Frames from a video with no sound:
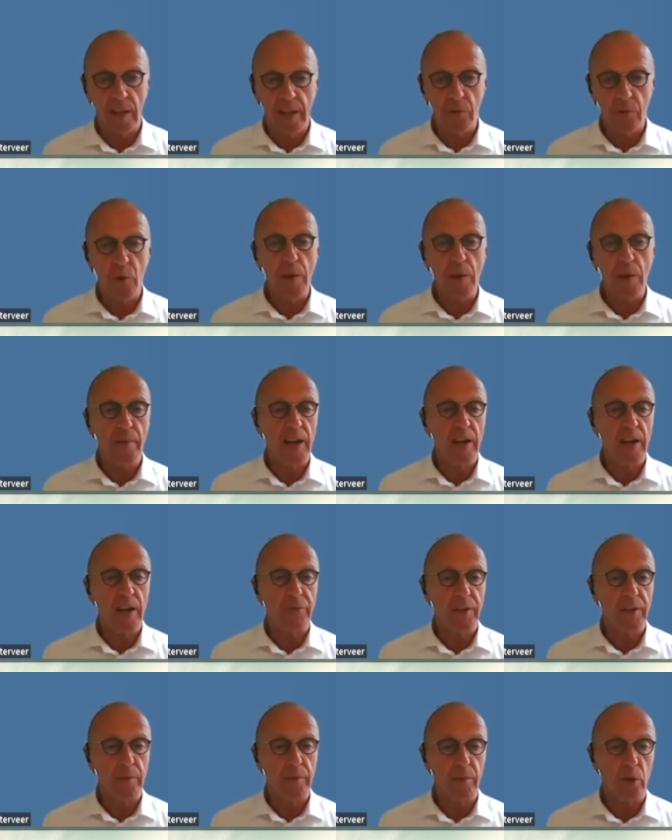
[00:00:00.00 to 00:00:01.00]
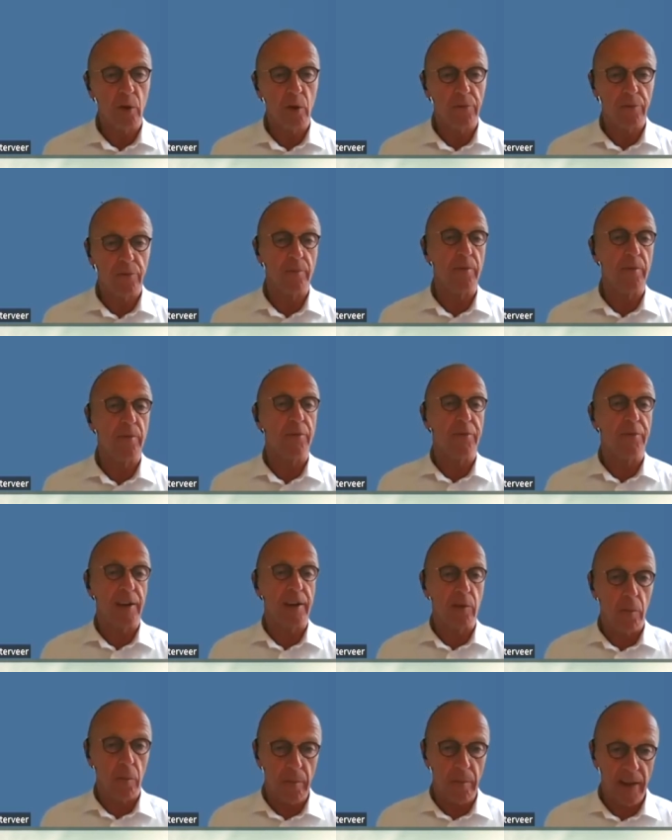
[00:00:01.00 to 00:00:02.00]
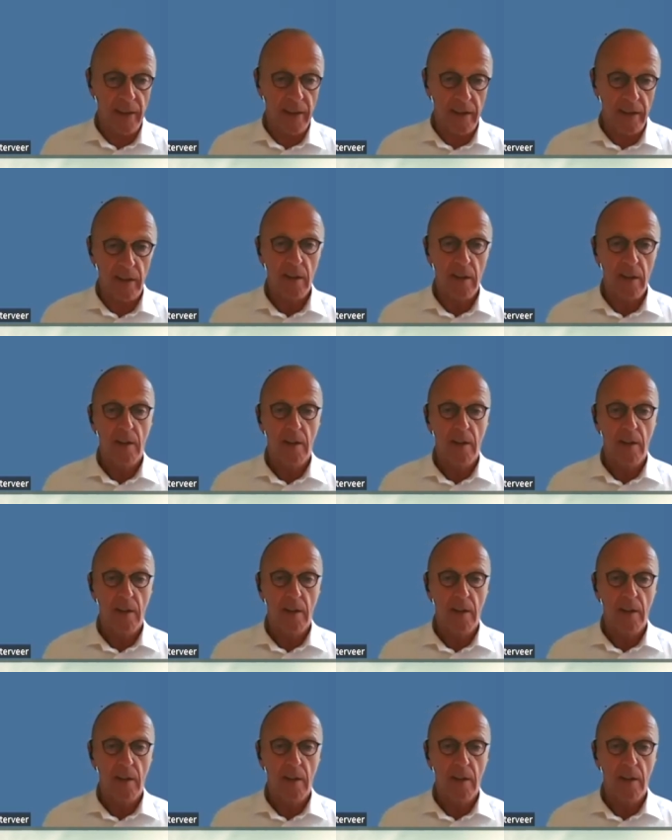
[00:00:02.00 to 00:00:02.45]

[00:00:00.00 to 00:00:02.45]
And we benefit both from the federal plan,